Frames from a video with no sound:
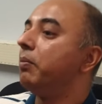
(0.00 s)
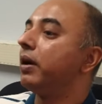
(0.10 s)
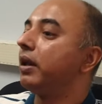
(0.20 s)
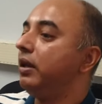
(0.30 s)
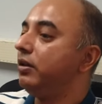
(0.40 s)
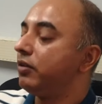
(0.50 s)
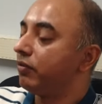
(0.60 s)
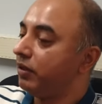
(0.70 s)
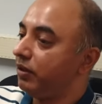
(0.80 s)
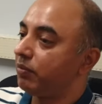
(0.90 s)
but
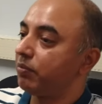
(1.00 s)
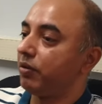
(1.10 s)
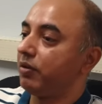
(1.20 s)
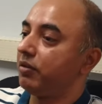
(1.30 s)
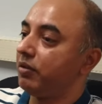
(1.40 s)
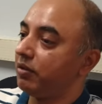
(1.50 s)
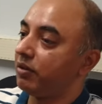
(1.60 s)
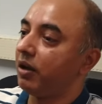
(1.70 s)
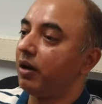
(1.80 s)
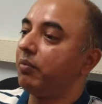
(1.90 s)
each of these
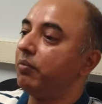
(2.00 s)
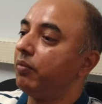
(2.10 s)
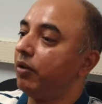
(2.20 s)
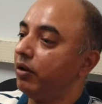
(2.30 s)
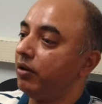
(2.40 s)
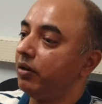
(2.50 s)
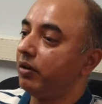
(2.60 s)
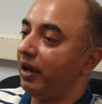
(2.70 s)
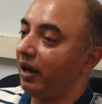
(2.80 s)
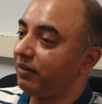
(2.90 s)
processes are
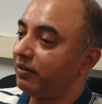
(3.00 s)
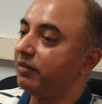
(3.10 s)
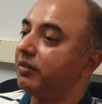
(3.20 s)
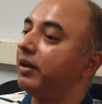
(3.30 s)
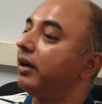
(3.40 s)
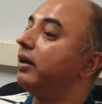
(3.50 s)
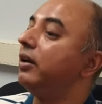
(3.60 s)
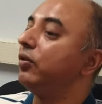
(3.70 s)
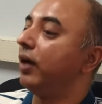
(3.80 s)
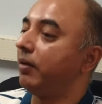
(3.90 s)
molecular reactions that
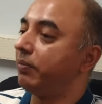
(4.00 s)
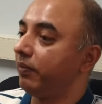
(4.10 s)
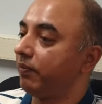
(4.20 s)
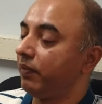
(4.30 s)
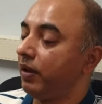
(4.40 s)
need to happen.